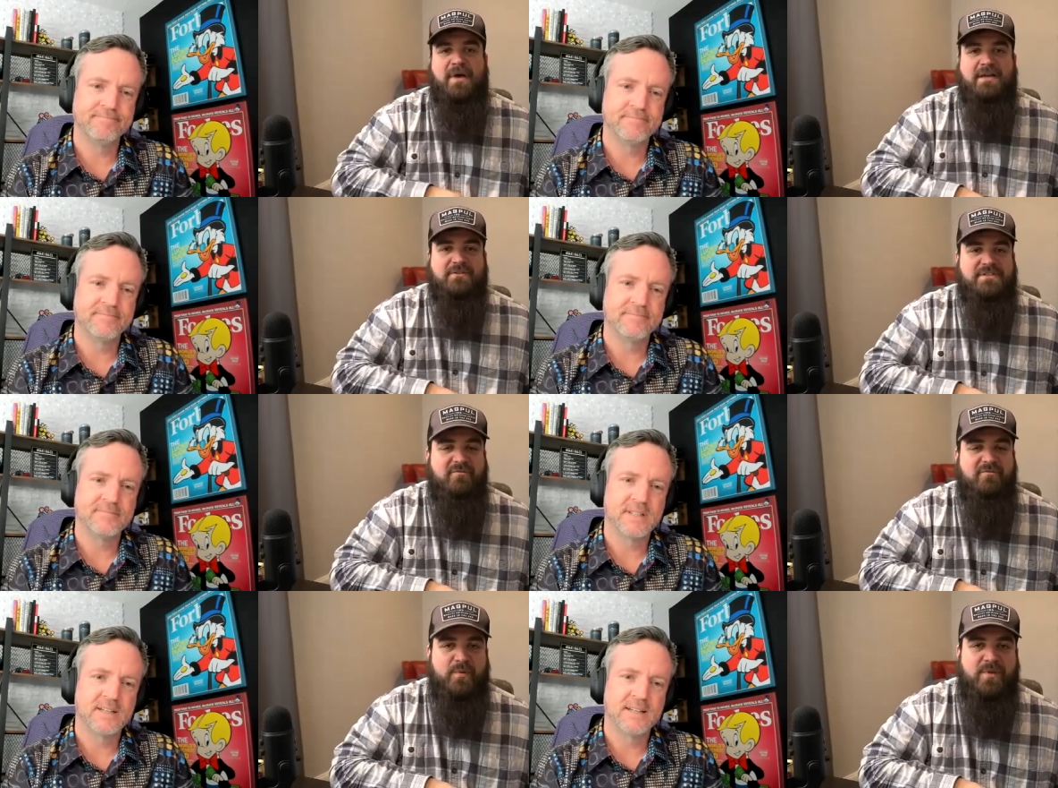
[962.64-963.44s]
Speaker 1: Michael,
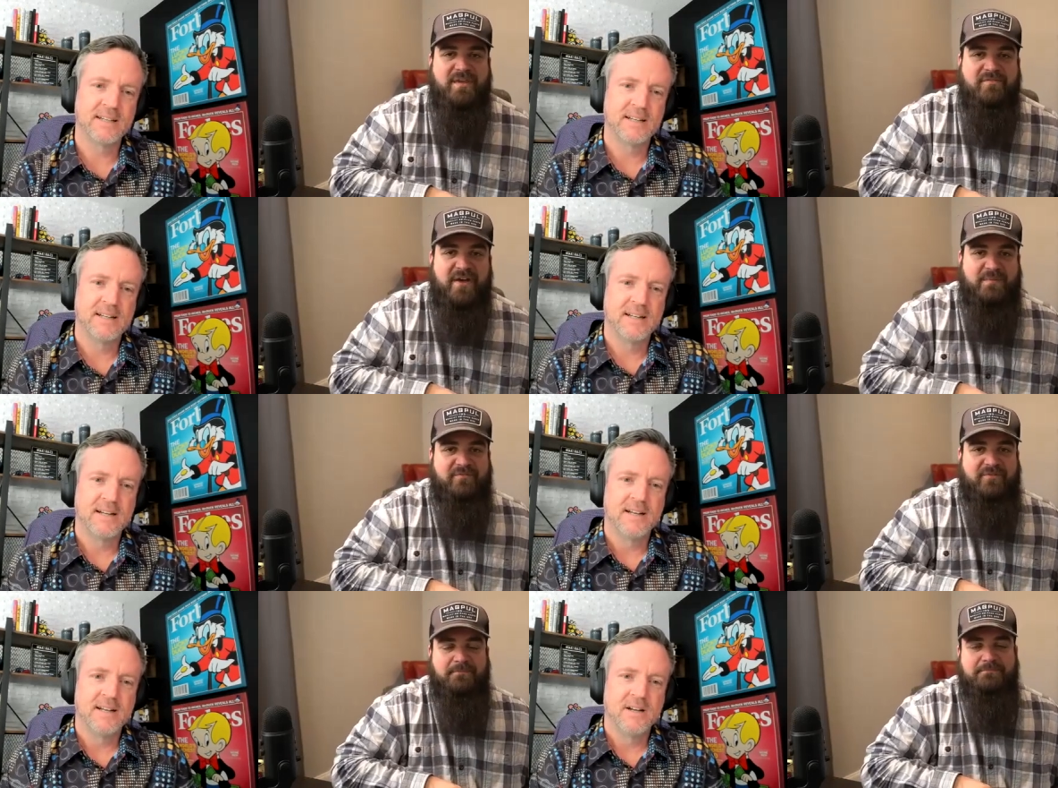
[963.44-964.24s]
tell everybody where they can find you,
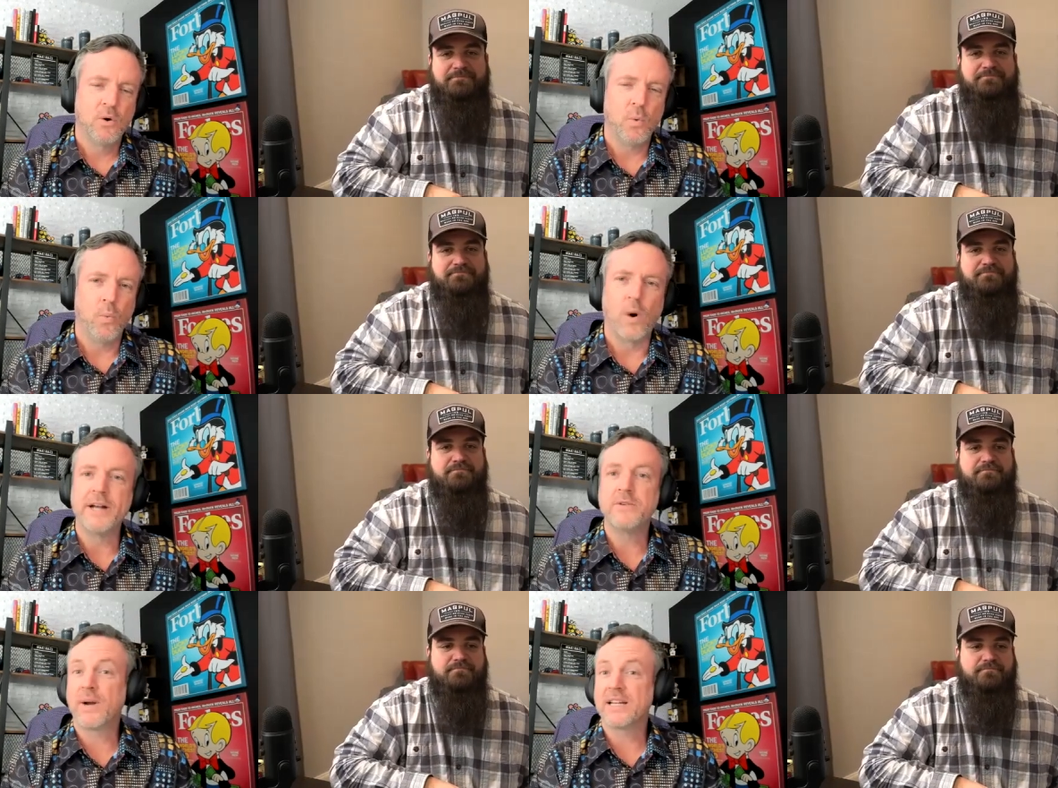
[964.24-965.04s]
my friend.
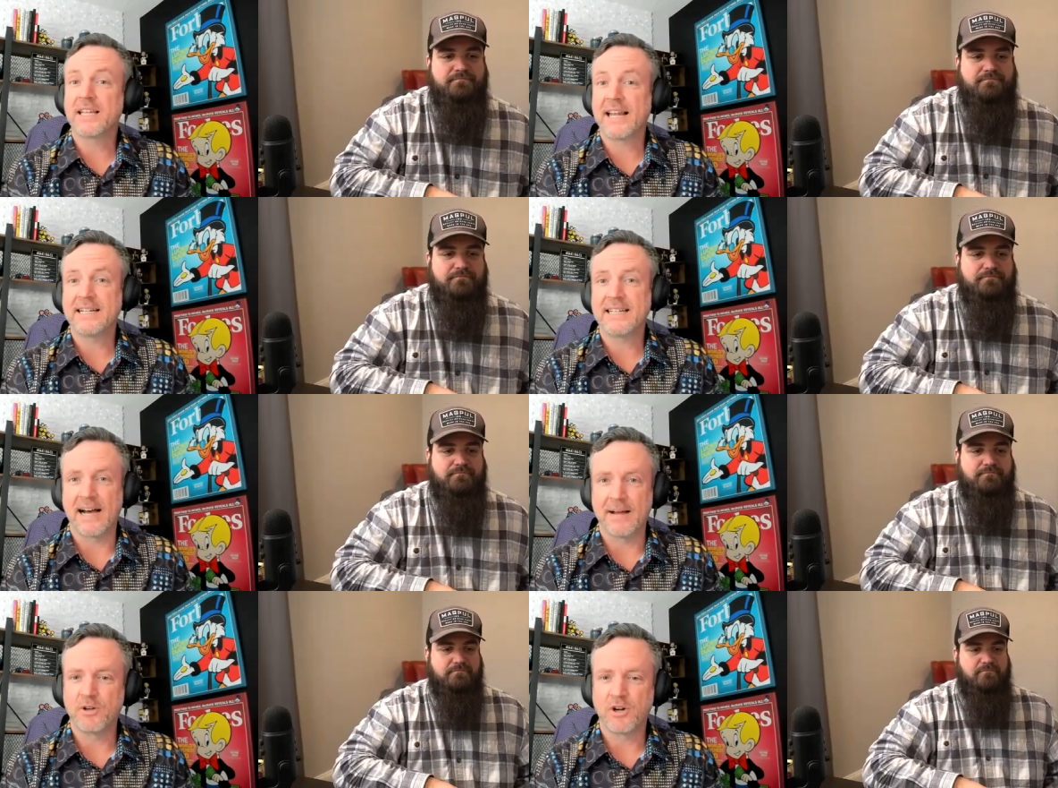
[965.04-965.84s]
One
Speaker 2: rental at a
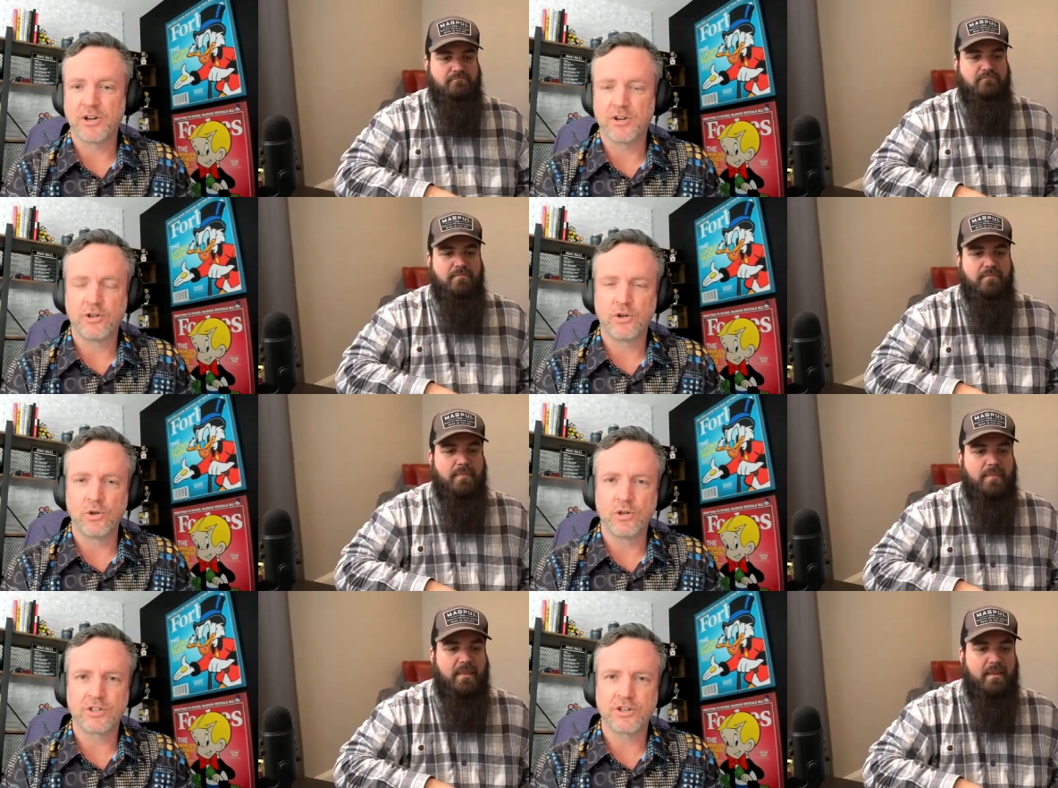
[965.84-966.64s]
time. Go to
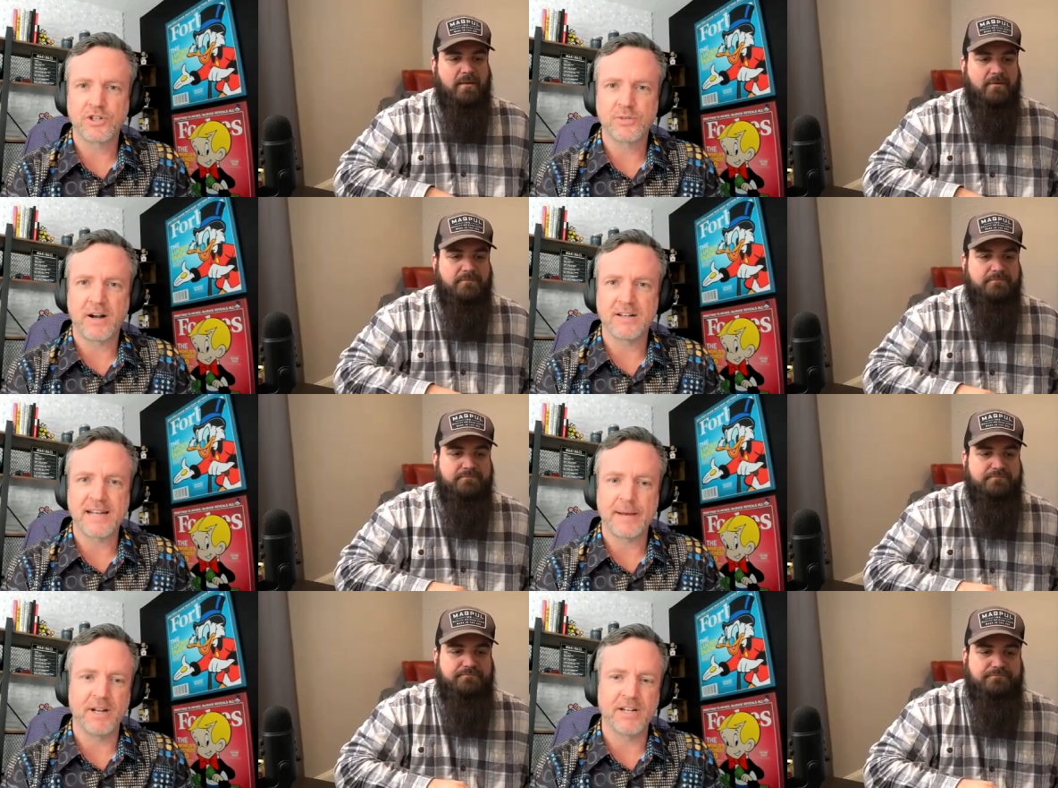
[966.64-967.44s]
Google search bar and
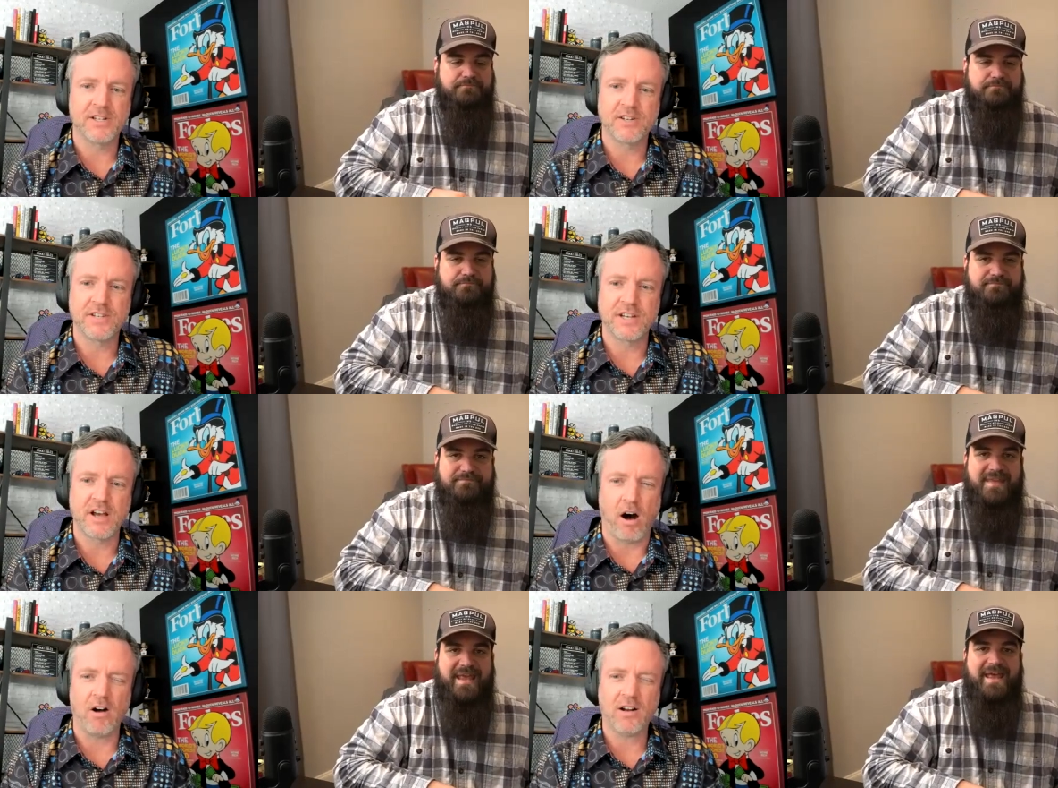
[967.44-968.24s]
type it in. You should
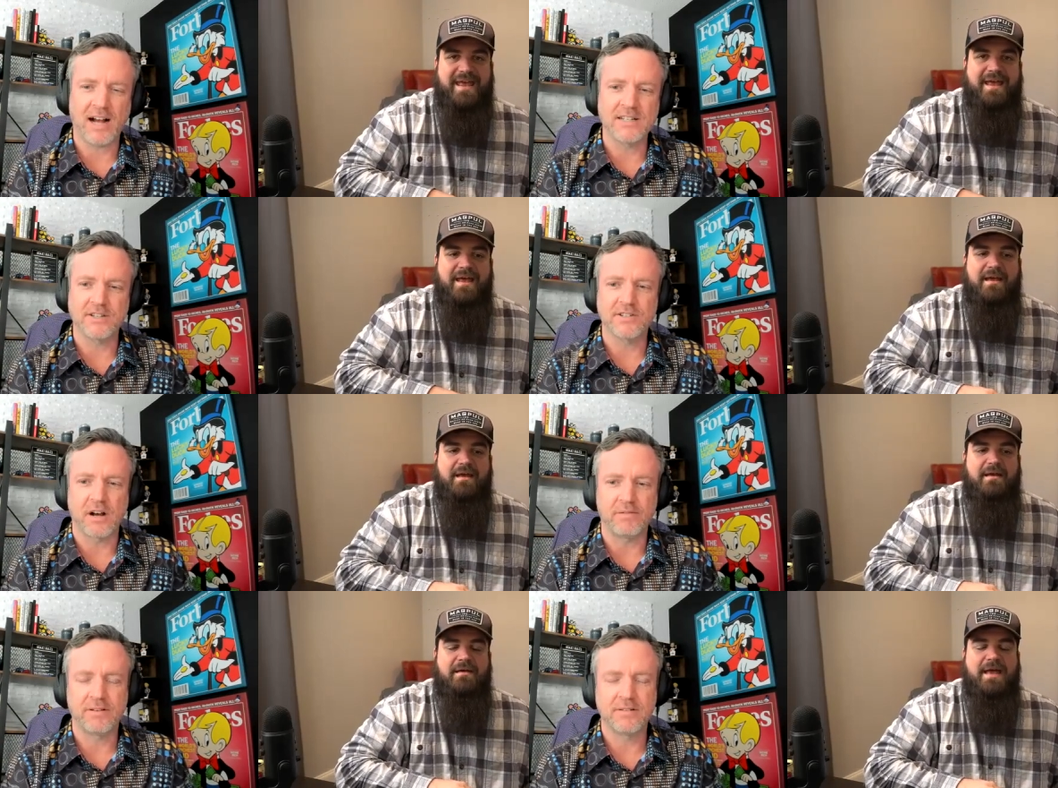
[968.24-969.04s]
see all kinds of
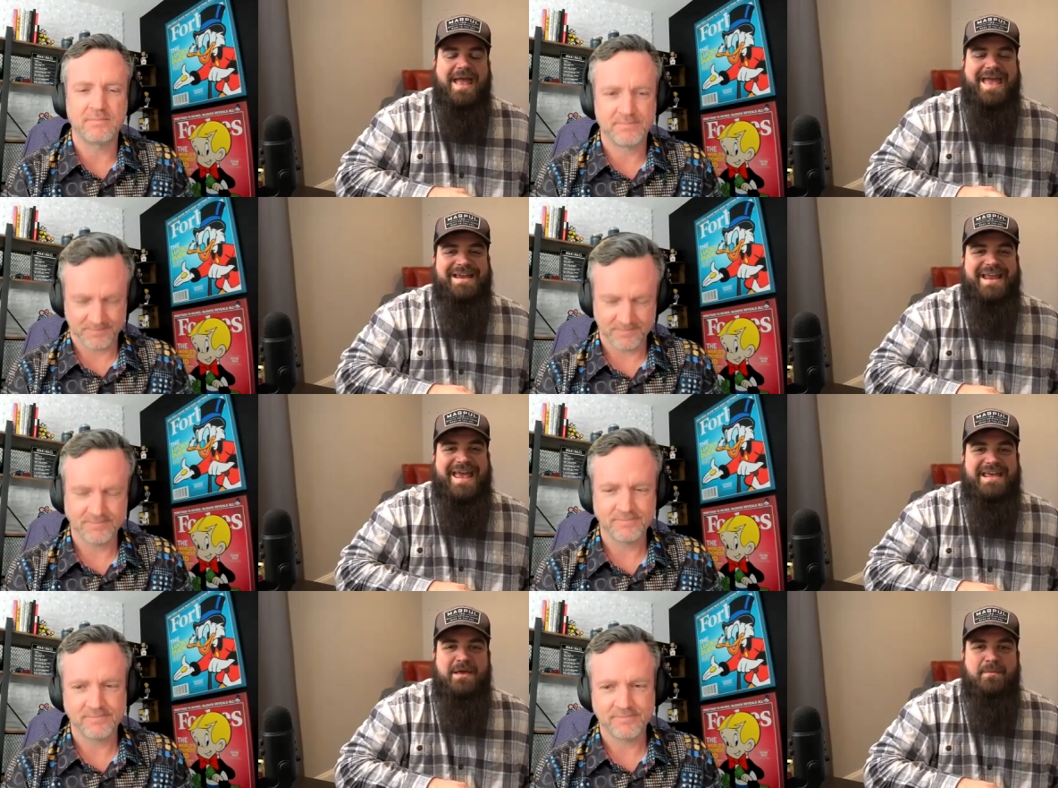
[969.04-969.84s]
stuff.
Speaker 1: eight
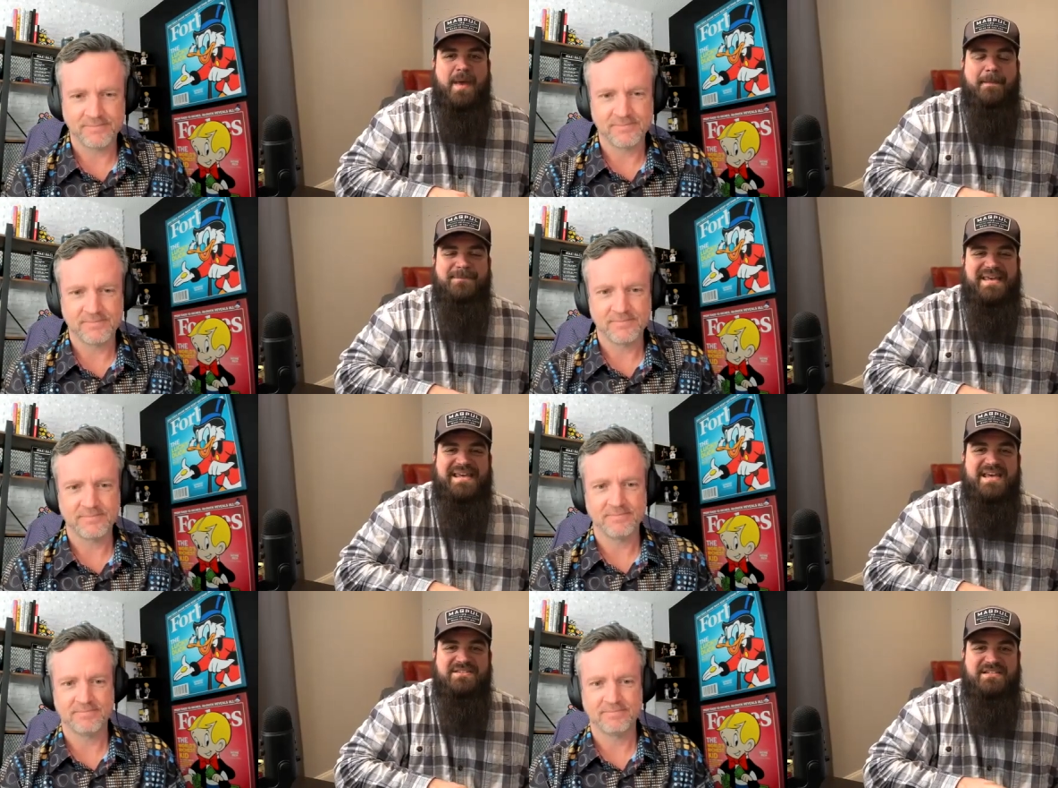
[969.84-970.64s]
a m
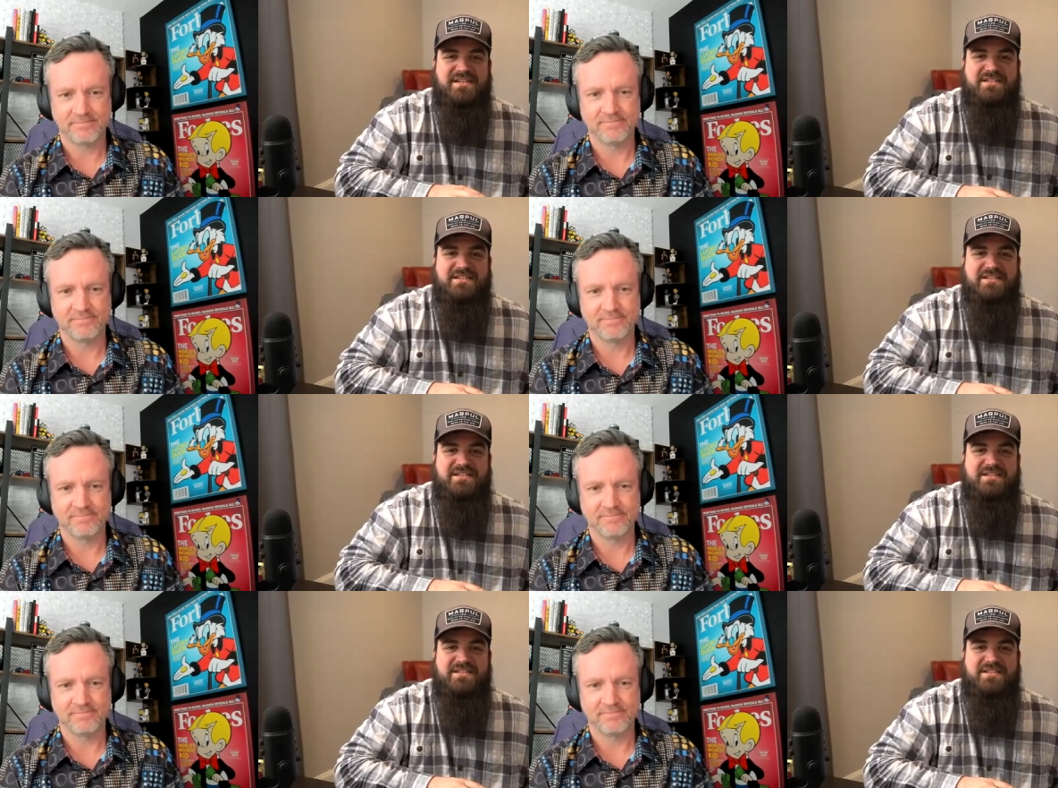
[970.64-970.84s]
P S T